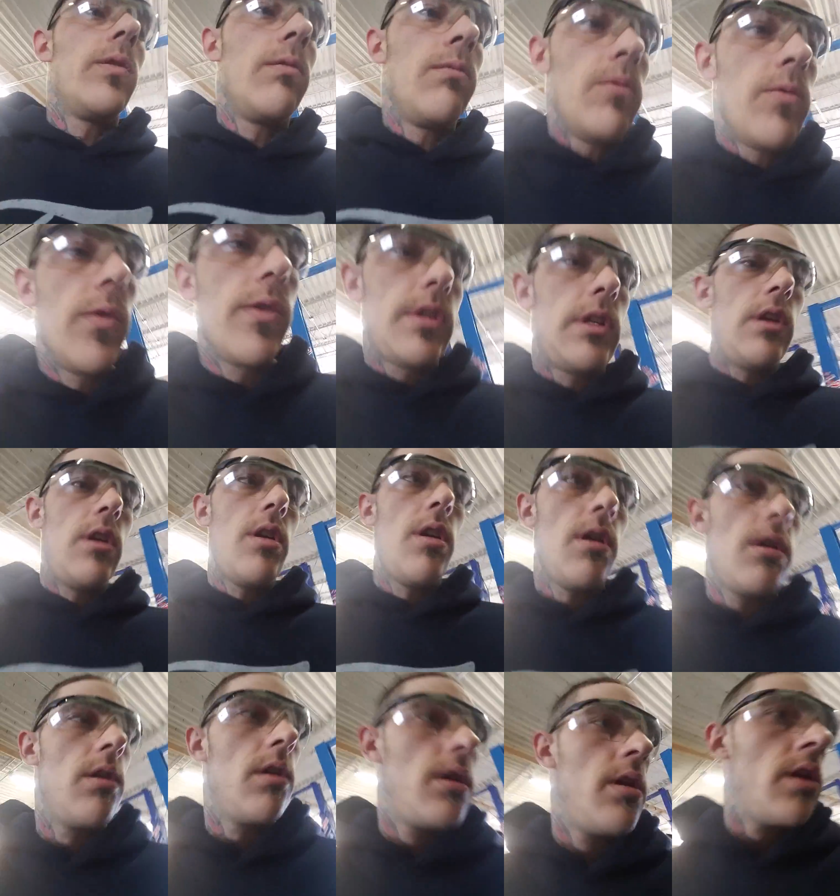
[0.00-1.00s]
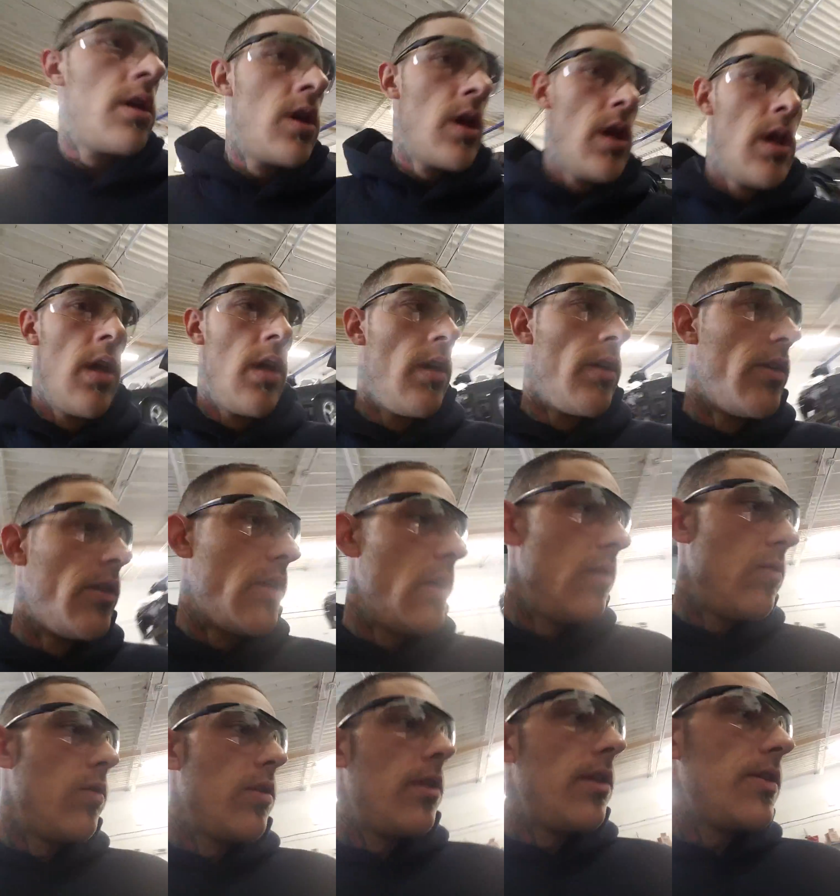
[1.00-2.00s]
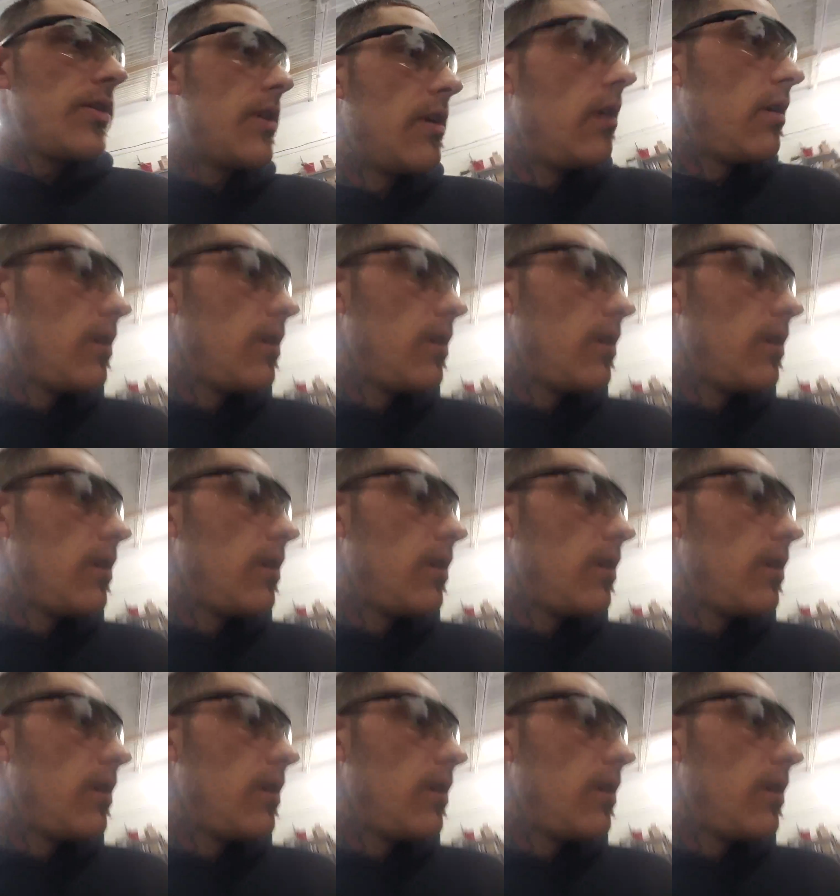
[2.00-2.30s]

we'll see where this thing